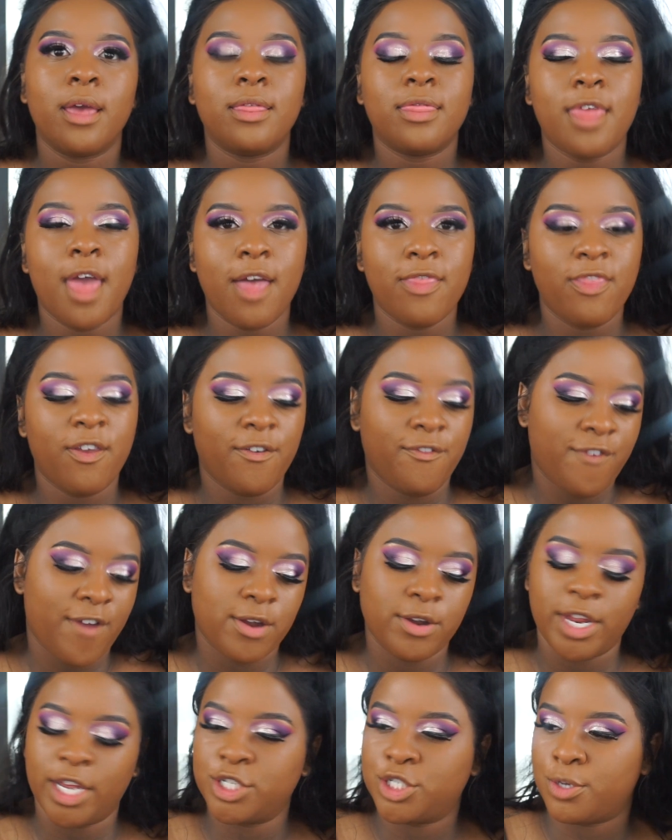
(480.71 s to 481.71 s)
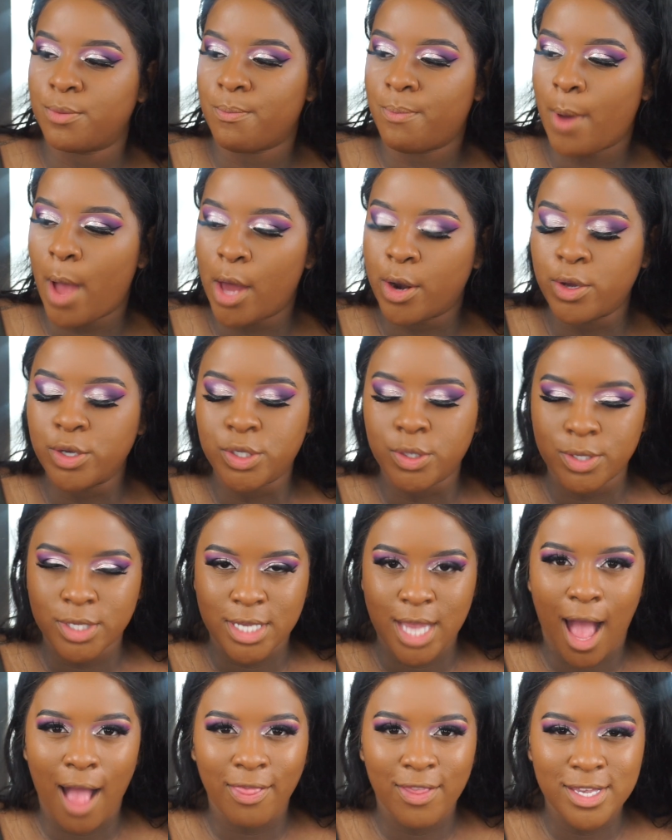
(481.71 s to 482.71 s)
than the foundation bottle, so it's
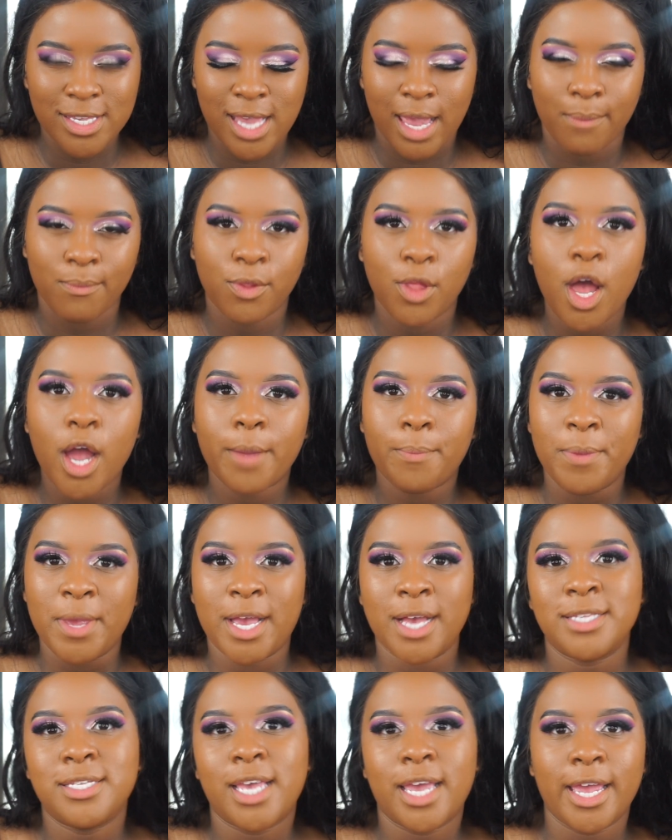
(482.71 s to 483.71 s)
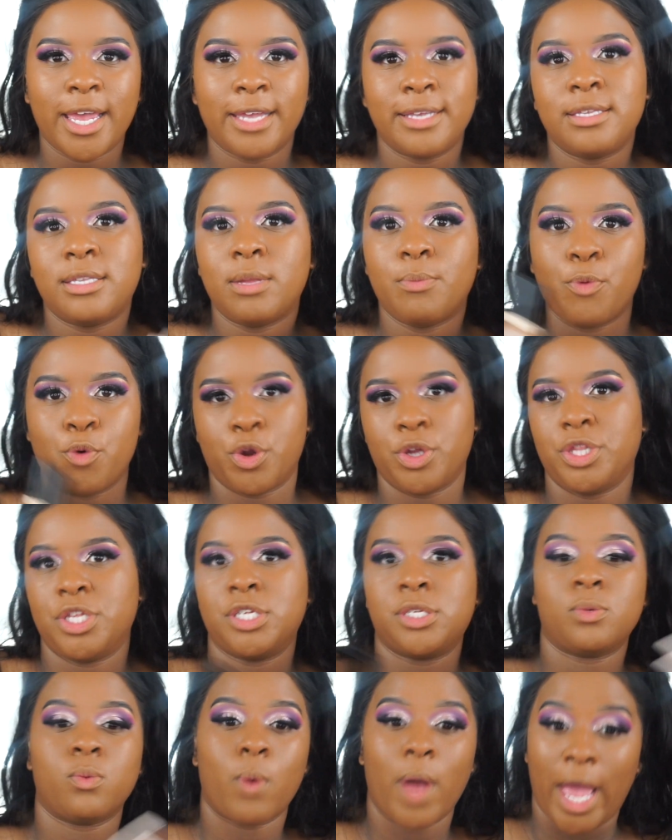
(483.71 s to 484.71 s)
got the same look because it is the Born
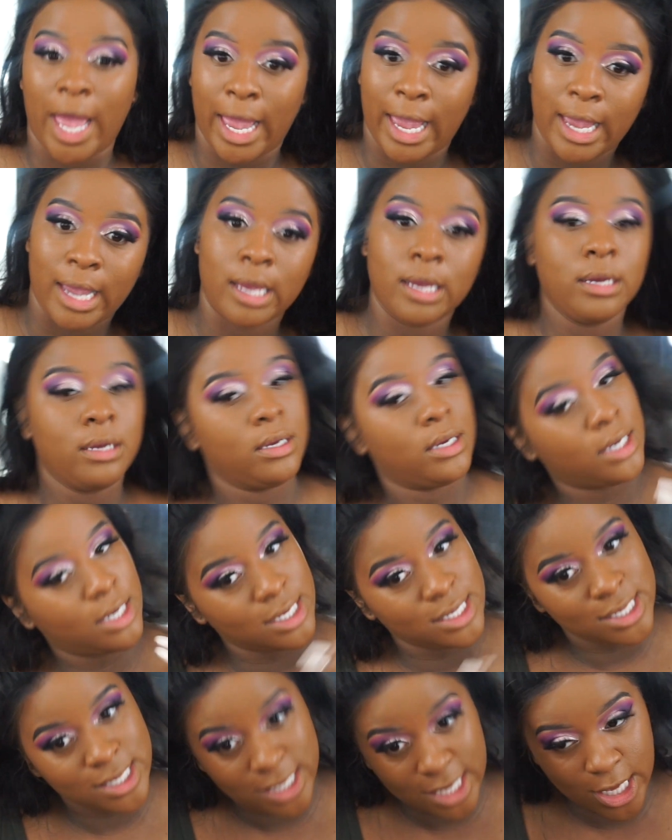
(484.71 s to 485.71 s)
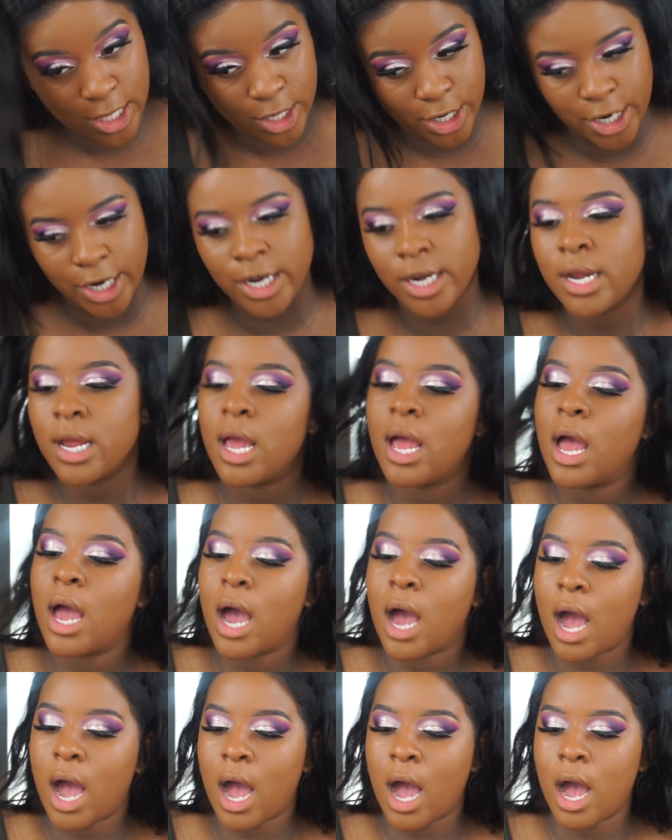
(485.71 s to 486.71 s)
This Way concealer.
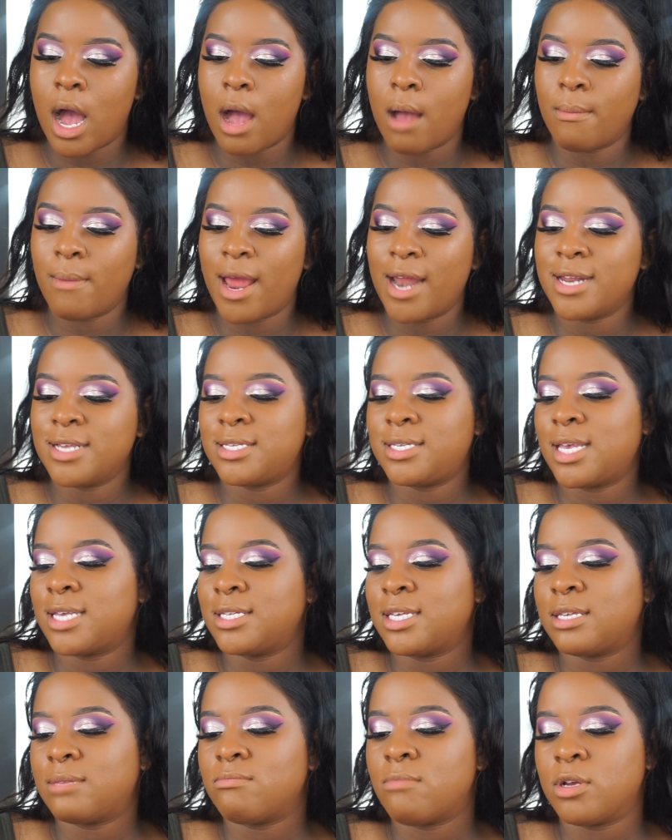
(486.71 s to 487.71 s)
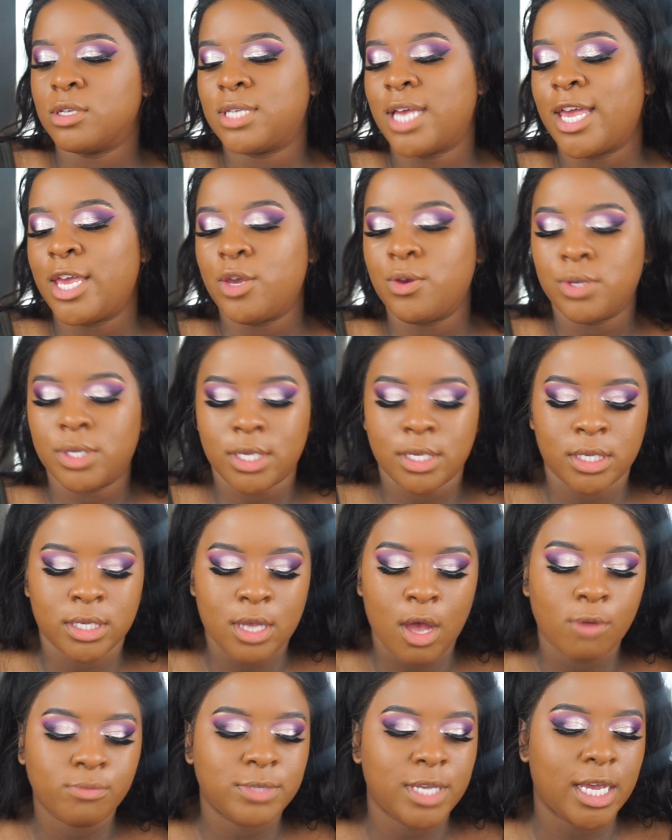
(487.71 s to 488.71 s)
And it says it's multi-use
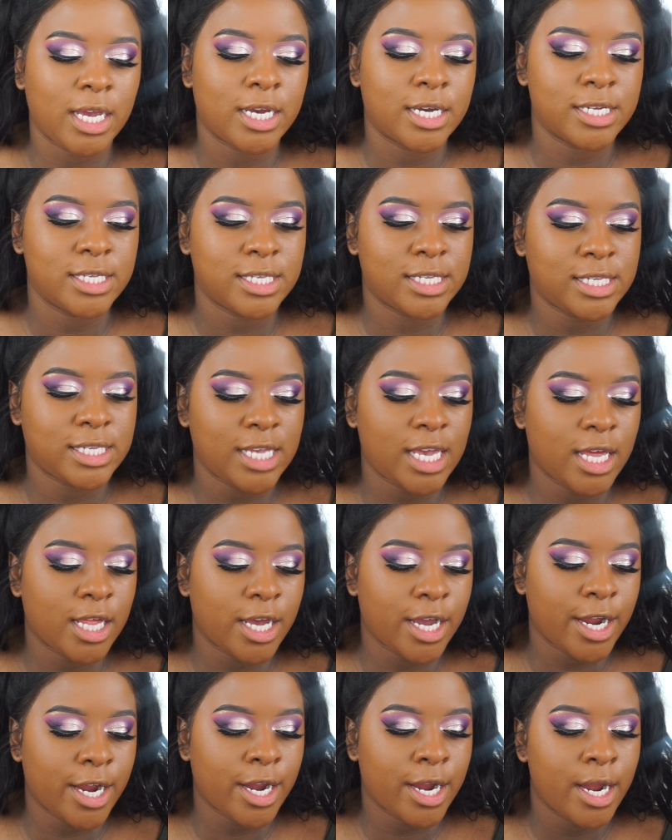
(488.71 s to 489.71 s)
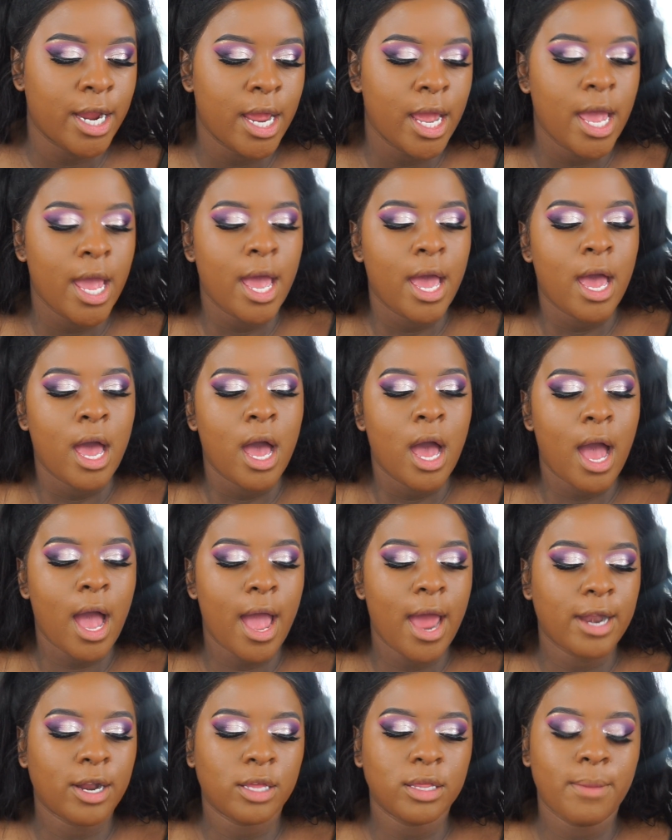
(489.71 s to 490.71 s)
sculpting concealer,
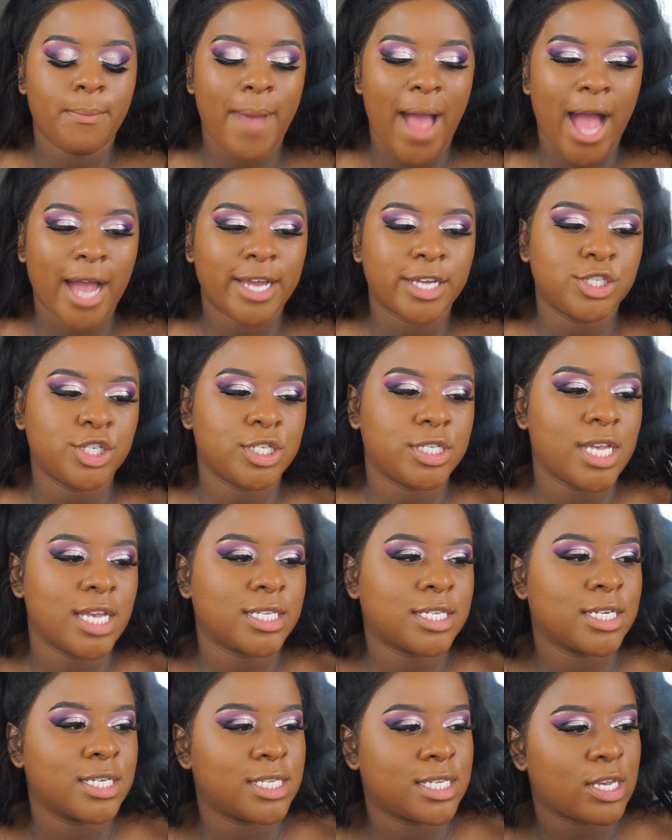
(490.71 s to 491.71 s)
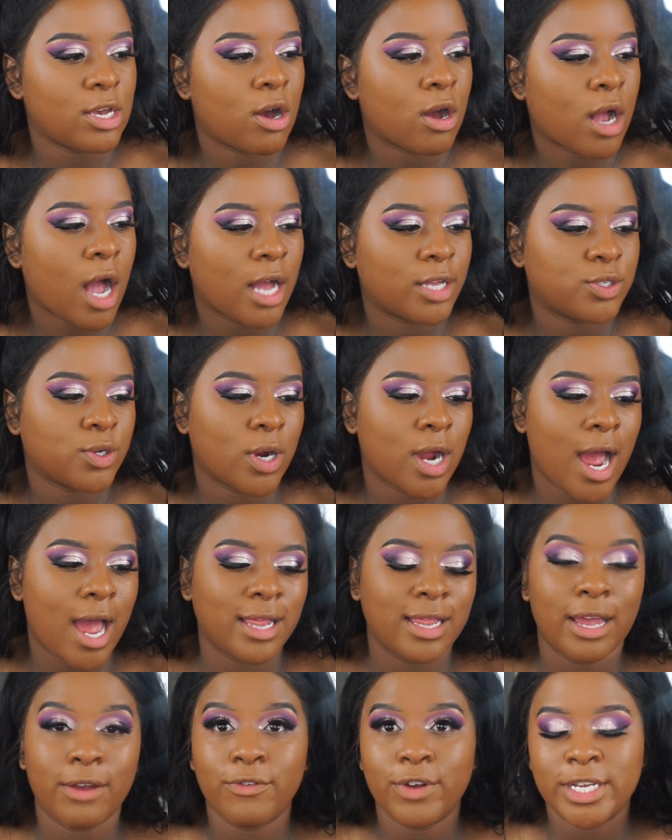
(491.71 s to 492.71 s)
and on the back it just says conceal, contour,
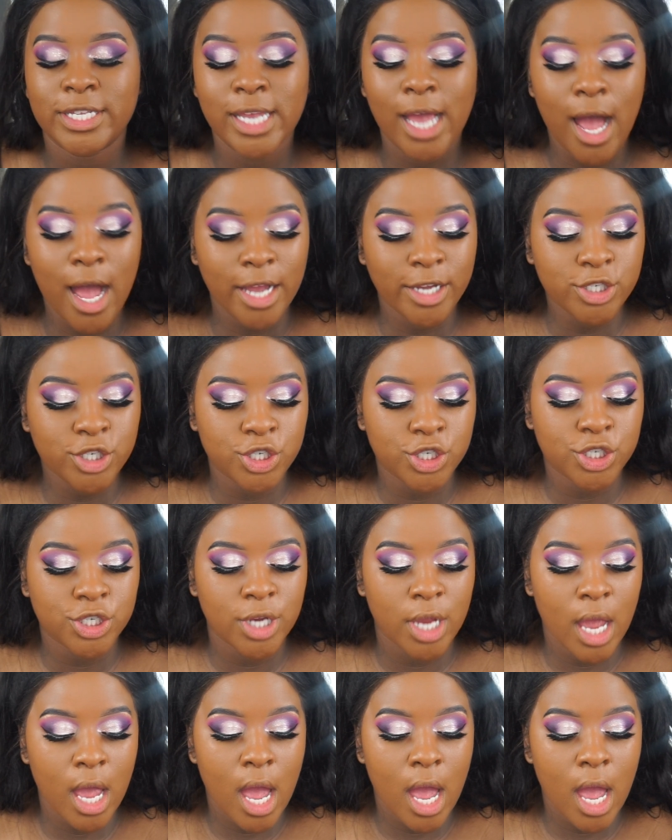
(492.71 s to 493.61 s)
highlight, retouch,